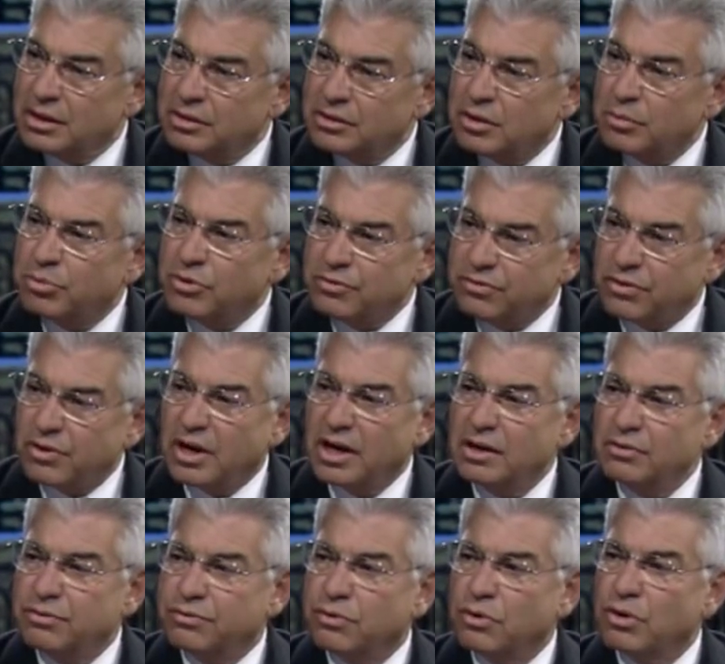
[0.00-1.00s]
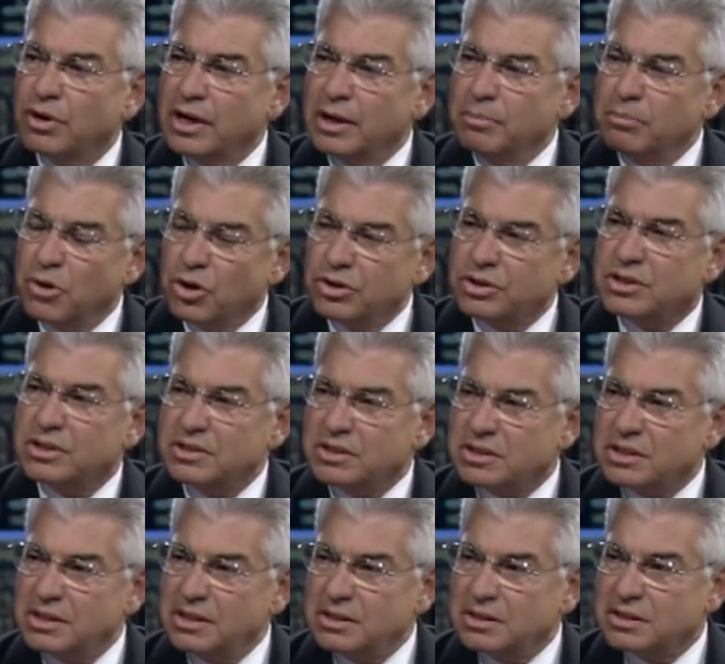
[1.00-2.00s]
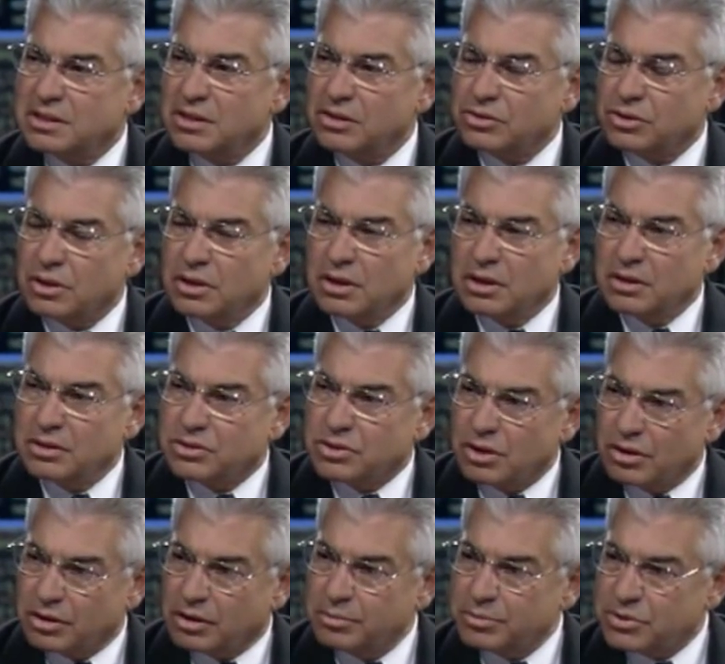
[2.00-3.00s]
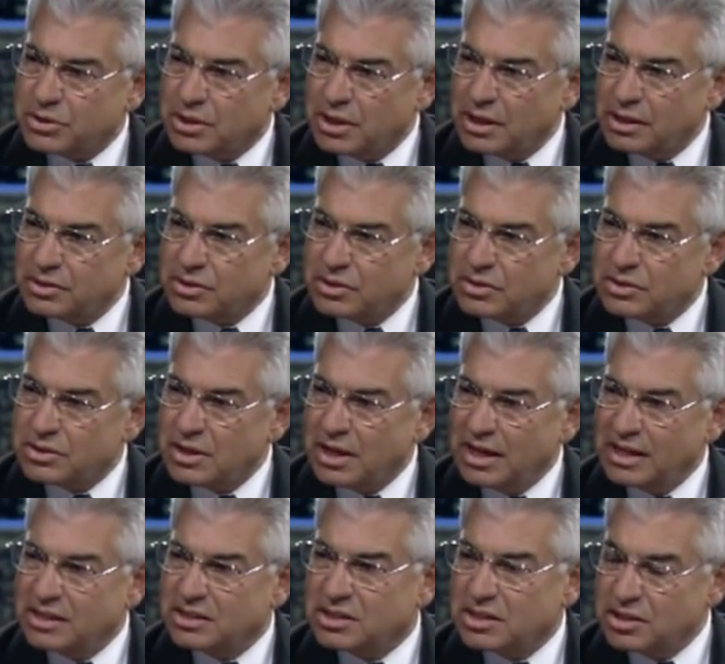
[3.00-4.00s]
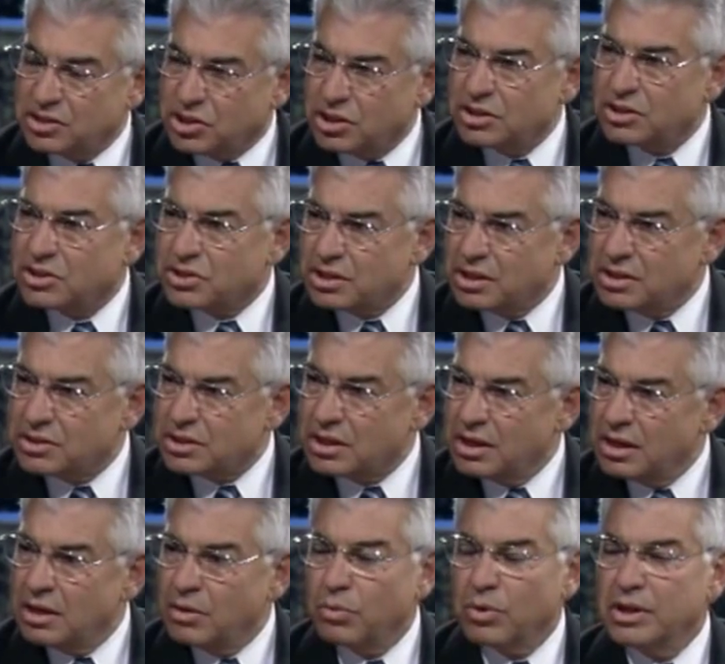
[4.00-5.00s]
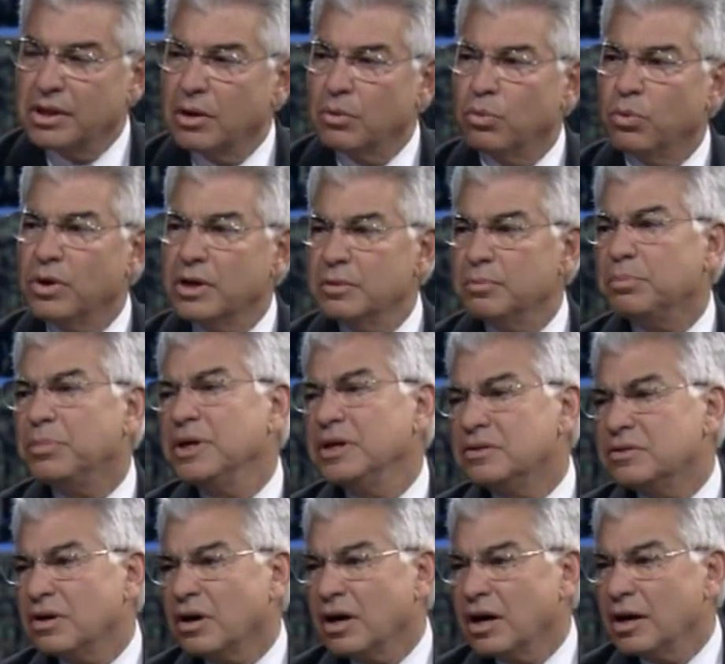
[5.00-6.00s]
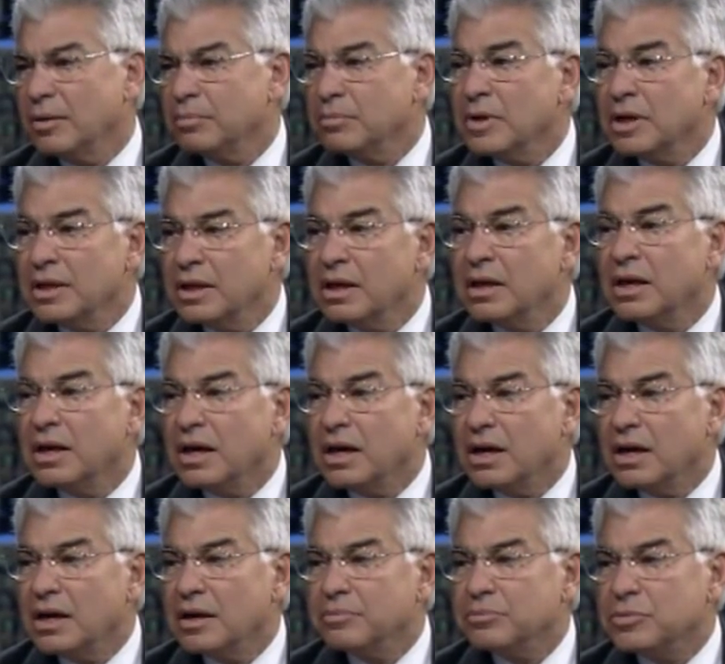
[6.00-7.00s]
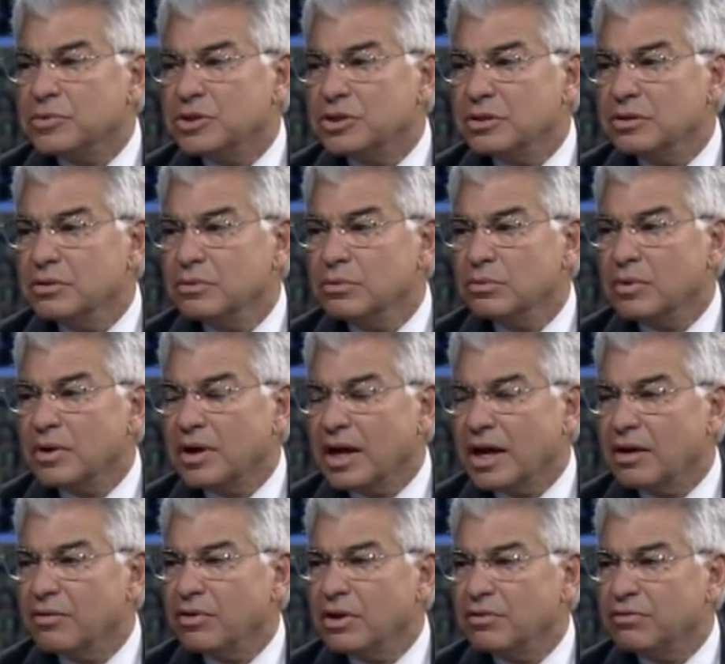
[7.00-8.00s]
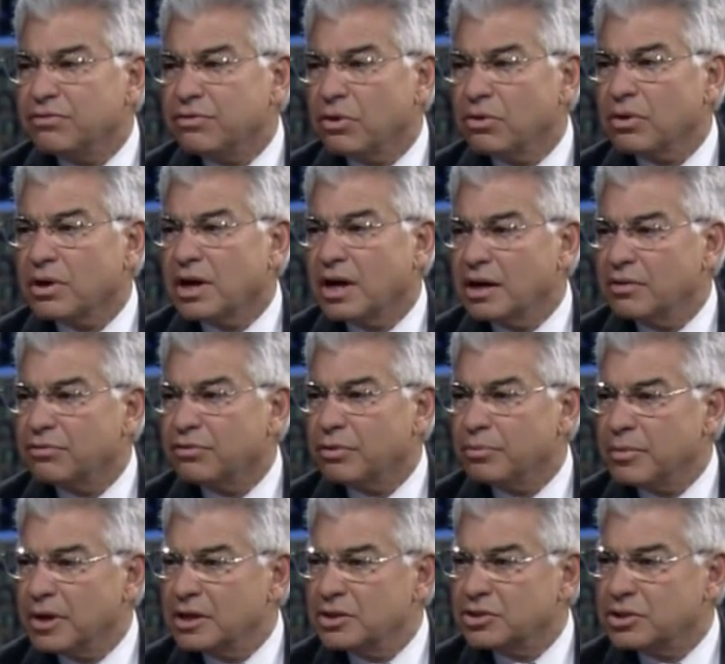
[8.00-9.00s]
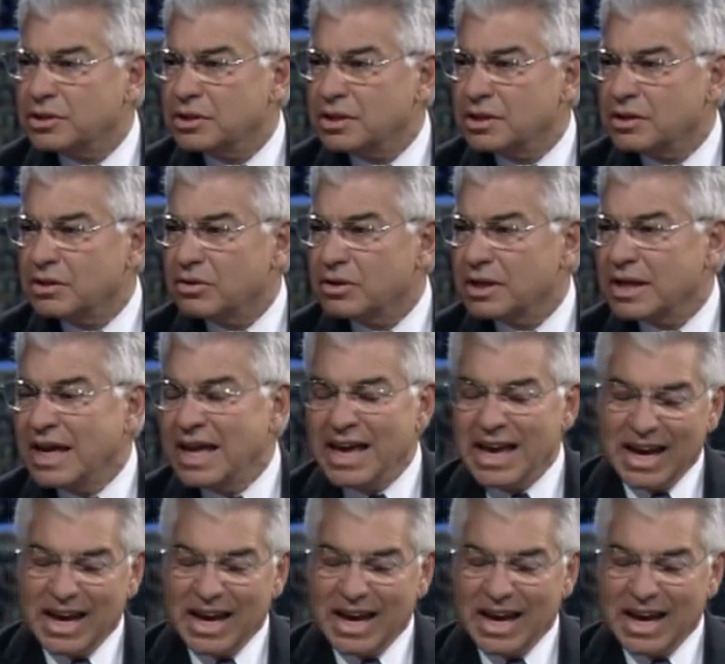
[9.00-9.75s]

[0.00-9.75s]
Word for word: to provide for emergency cir uh, circumstances, exigencies, when there wouldn't be time uh, to have a full confirmation hearing.